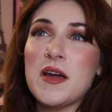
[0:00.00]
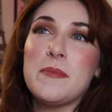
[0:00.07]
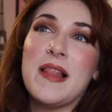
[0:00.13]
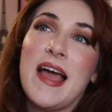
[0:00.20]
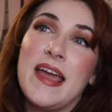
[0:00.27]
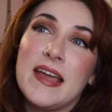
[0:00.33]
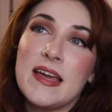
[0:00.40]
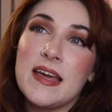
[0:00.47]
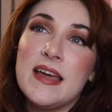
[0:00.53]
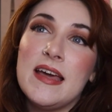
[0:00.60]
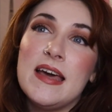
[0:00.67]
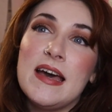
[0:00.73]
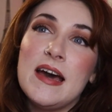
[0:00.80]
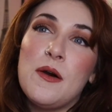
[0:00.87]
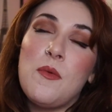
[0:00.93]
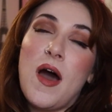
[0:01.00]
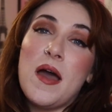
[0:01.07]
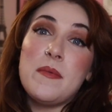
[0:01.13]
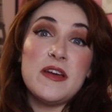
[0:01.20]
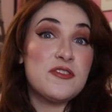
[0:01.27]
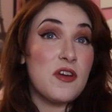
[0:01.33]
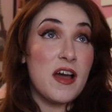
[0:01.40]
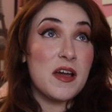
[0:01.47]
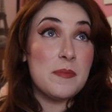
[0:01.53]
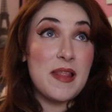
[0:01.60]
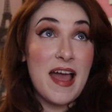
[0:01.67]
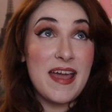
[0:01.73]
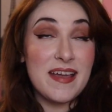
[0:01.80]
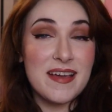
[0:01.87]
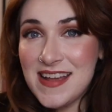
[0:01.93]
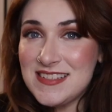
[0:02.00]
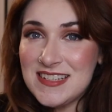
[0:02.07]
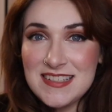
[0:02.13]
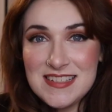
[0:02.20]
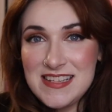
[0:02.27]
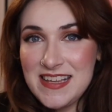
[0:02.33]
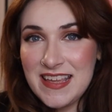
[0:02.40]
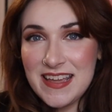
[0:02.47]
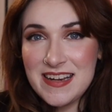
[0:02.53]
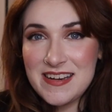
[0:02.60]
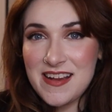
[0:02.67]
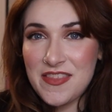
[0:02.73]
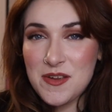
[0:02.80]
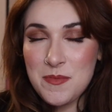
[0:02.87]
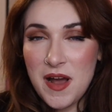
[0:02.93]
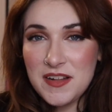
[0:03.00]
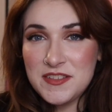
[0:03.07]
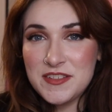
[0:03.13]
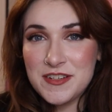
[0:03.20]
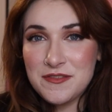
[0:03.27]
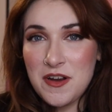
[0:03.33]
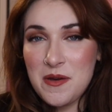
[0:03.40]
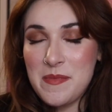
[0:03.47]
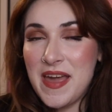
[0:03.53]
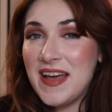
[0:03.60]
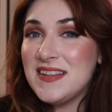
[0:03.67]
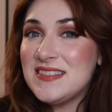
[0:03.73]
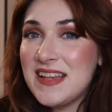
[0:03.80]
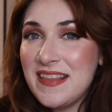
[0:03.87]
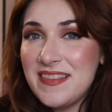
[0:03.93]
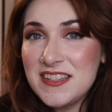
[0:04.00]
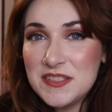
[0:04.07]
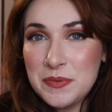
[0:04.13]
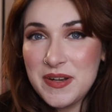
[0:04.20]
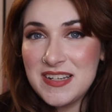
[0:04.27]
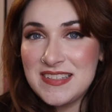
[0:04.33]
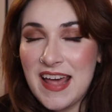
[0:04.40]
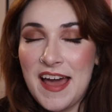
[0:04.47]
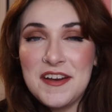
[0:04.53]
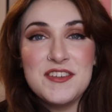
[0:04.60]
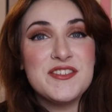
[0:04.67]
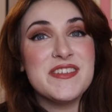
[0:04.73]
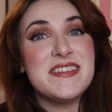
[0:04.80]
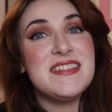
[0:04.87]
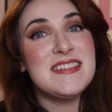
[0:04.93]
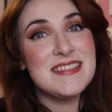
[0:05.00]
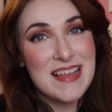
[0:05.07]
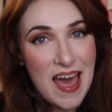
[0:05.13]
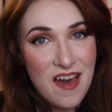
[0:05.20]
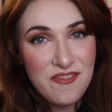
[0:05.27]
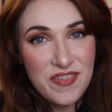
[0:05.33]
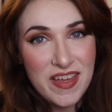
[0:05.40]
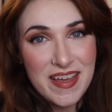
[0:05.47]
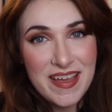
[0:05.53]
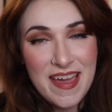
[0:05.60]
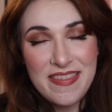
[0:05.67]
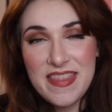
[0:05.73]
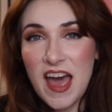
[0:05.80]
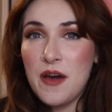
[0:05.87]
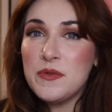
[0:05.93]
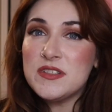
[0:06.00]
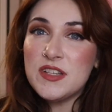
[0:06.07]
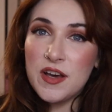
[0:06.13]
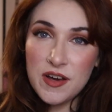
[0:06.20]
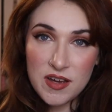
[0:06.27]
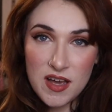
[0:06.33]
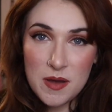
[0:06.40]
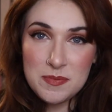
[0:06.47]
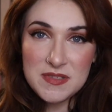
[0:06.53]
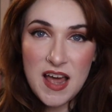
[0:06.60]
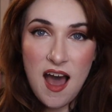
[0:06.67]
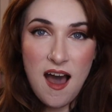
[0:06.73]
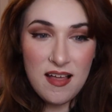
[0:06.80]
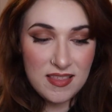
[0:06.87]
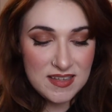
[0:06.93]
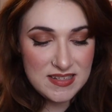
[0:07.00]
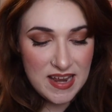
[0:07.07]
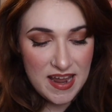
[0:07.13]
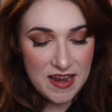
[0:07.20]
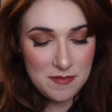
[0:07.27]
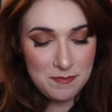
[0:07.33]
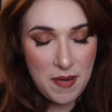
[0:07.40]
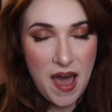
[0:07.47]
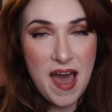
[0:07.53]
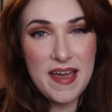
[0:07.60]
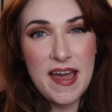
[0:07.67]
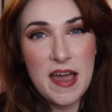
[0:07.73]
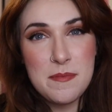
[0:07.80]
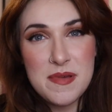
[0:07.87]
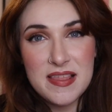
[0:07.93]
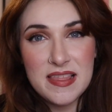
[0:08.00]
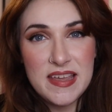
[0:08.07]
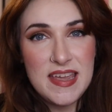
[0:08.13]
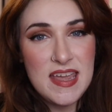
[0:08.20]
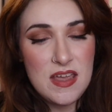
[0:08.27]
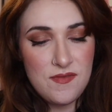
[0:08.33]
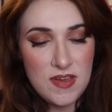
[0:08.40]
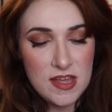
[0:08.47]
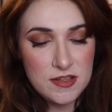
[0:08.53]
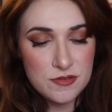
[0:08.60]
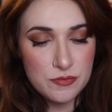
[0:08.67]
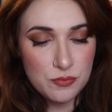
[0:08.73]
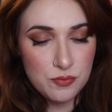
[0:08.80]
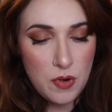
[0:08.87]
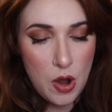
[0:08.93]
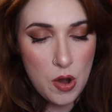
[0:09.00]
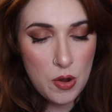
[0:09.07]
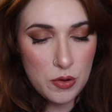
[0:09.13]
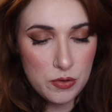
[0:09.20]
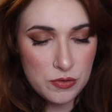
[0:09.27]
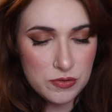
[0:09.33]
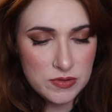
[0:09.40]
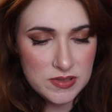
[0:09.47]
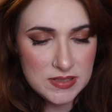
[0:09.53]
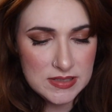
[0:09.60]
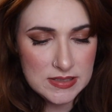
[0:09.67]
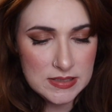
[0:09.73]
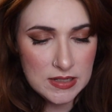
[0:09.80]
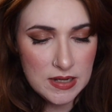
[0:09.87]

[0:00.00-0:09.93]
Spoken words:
a blank? Why am I drawing a blank? Got to sneak in another monster romance, and this one is actually sapphic, and that was Hook Up to Holiday by, I believe it's Rose